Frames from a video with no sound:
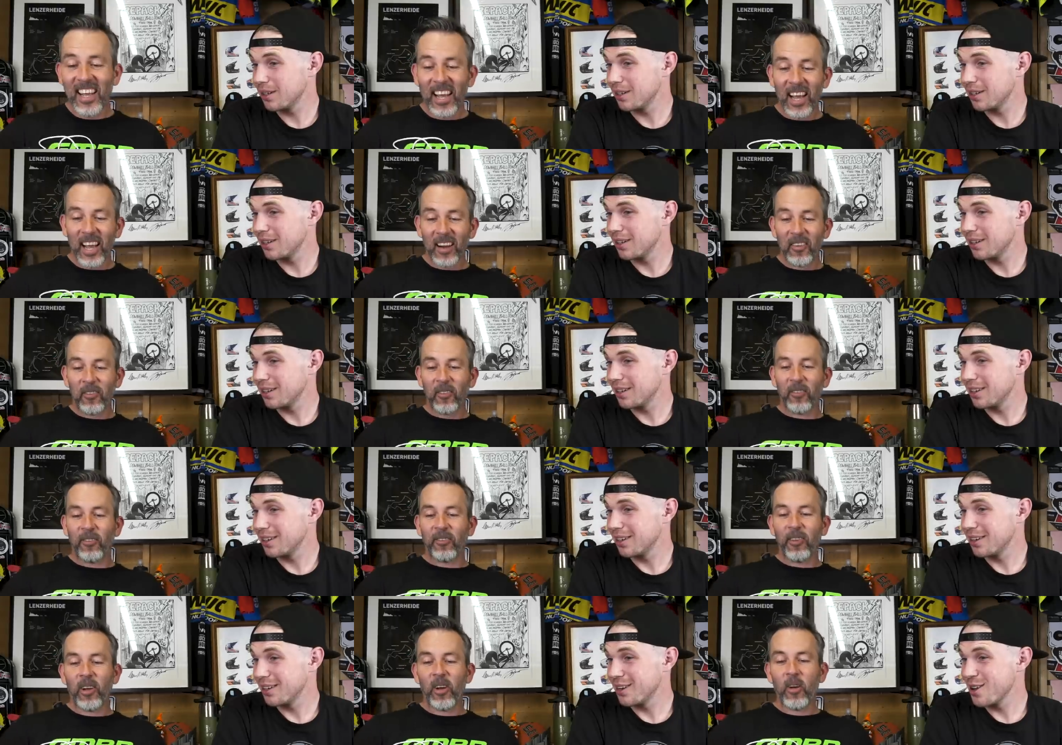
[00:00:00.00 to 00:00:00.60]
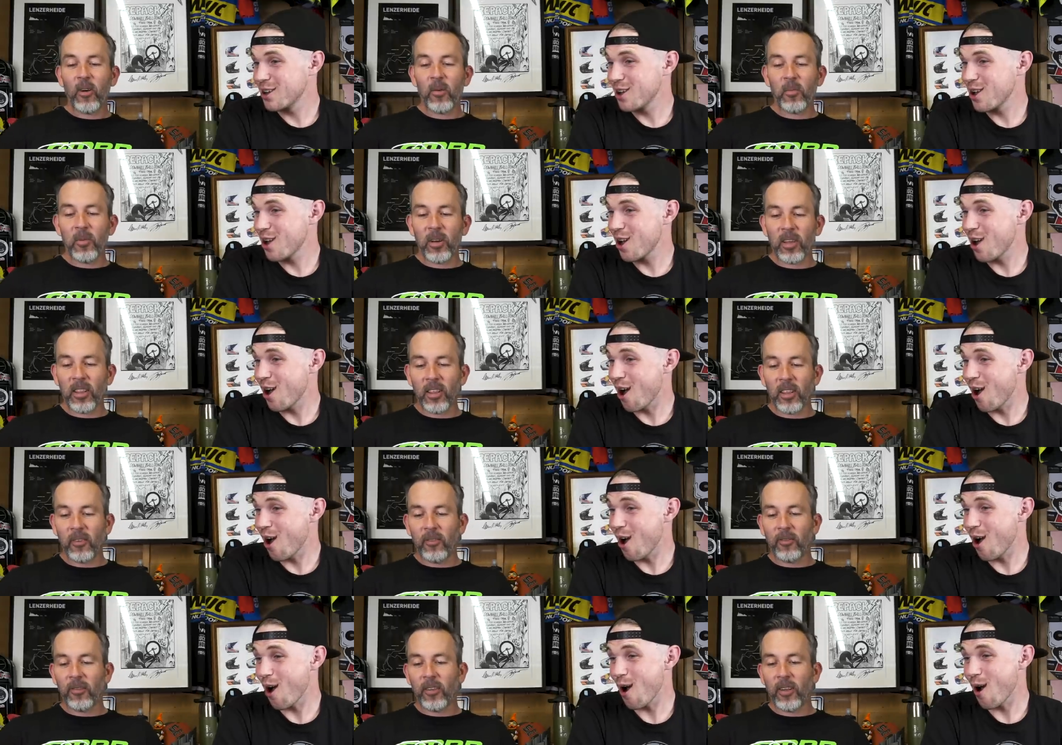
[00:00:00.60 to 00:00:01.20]
Speaker 1: and film
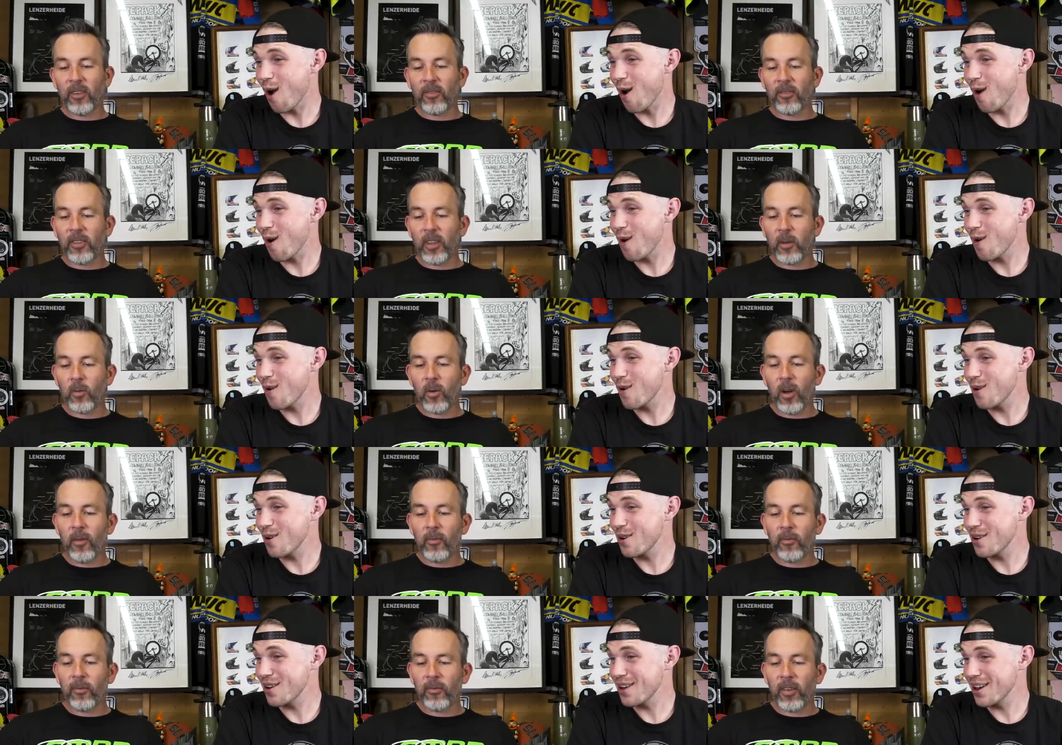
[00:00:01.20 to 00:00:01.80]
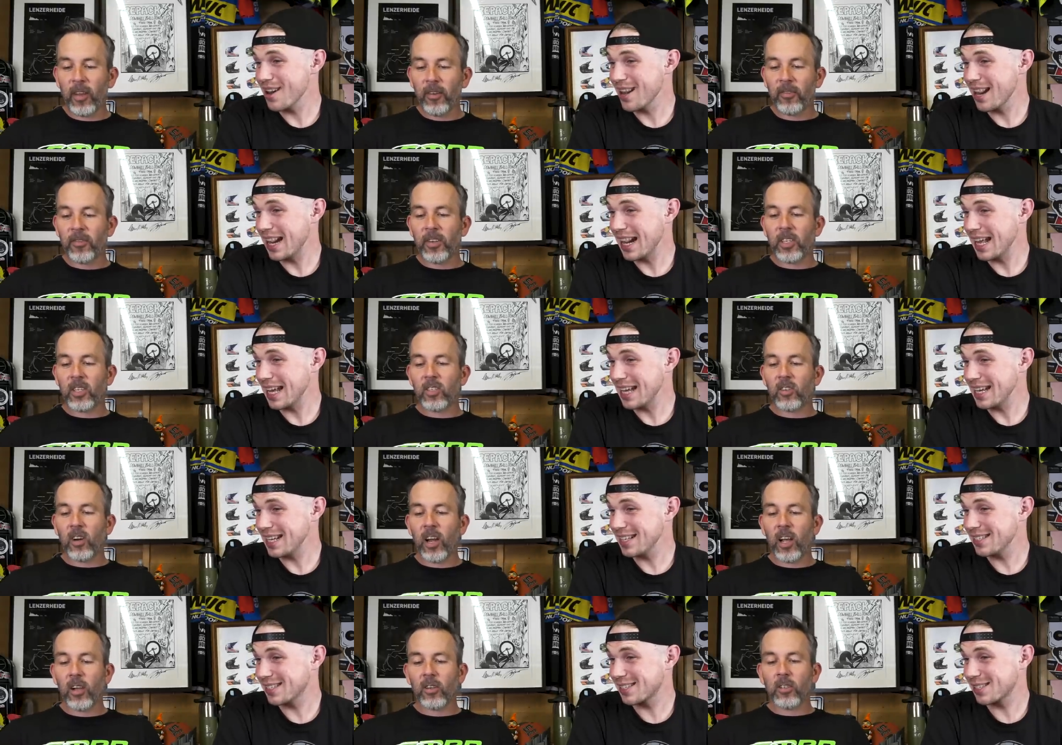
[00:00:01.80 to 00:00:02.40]
at the 5150
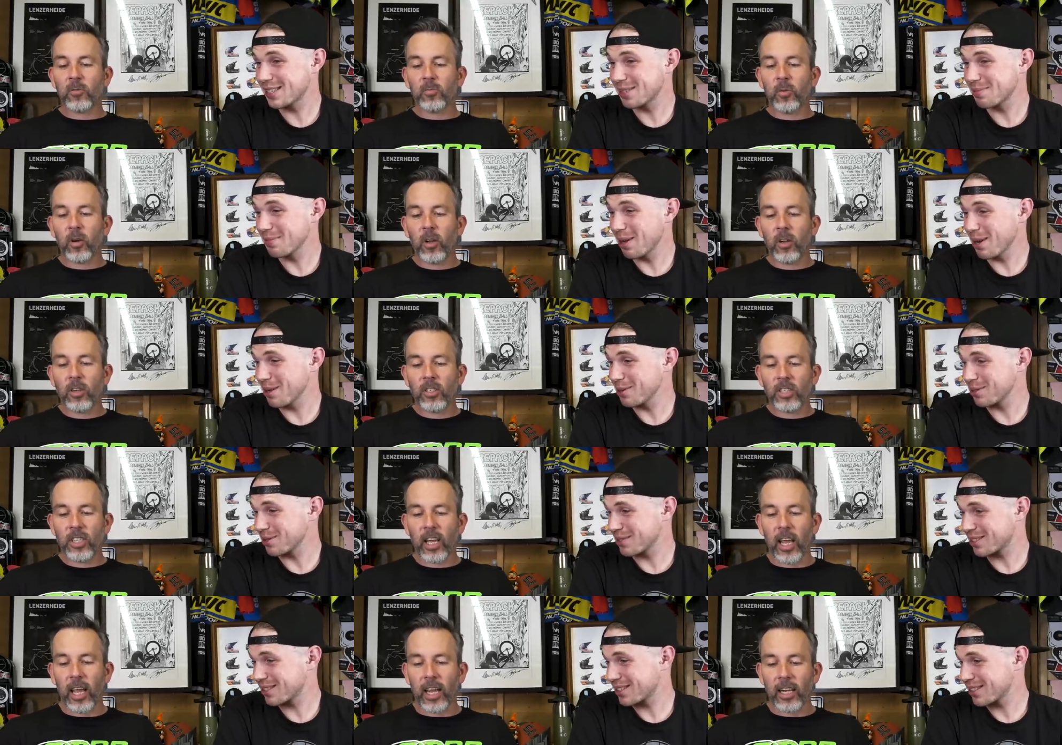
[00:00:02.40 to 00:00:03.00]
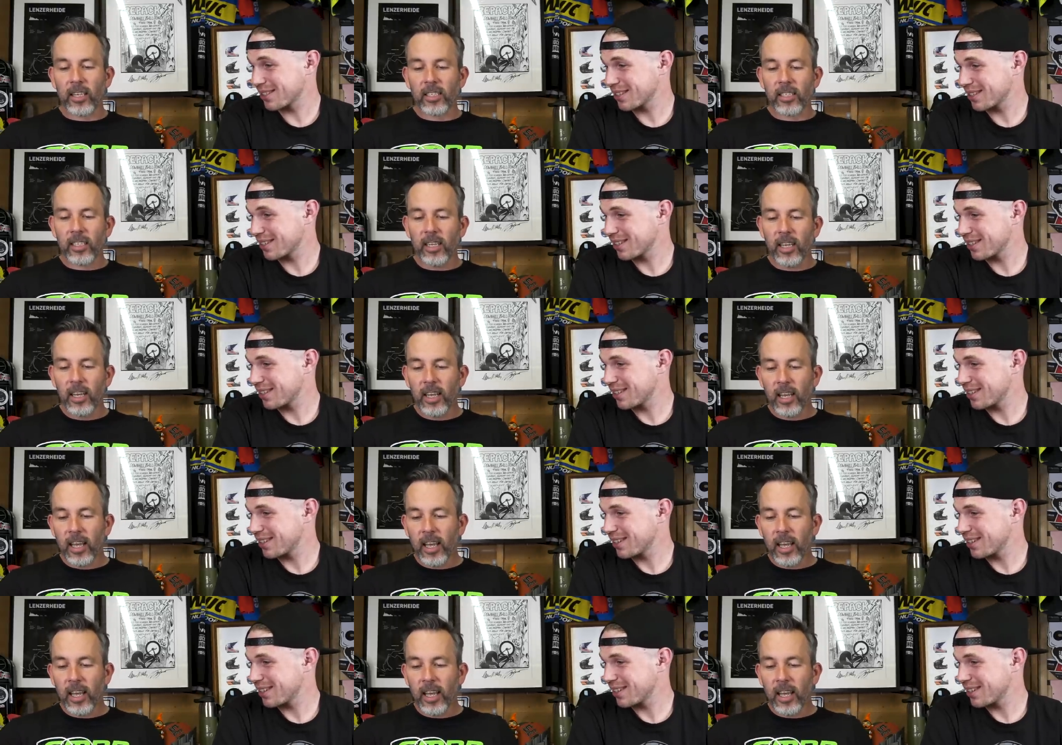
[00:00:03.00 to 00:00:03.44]
oh, Trail Project